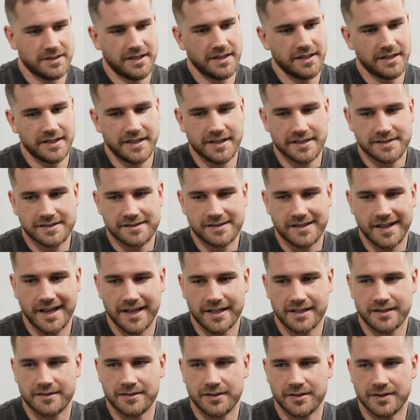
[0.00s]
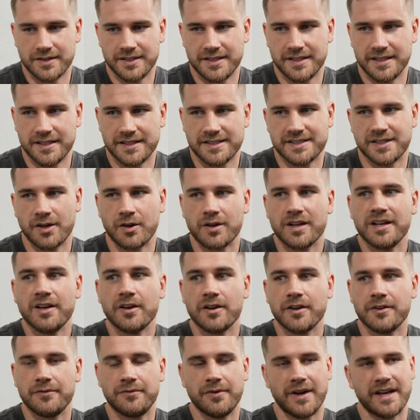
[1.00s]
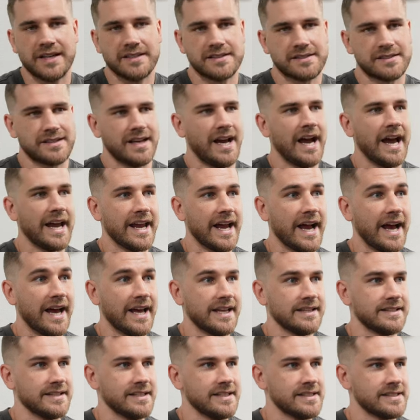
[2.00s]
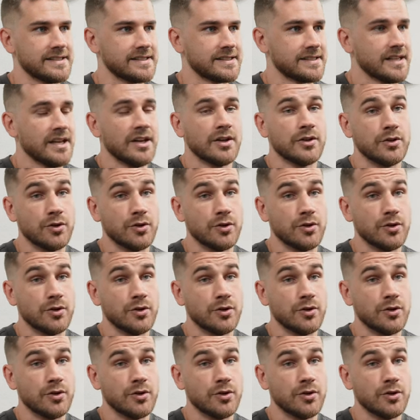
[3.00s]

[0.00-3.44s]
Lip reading: it's like the only advice I had is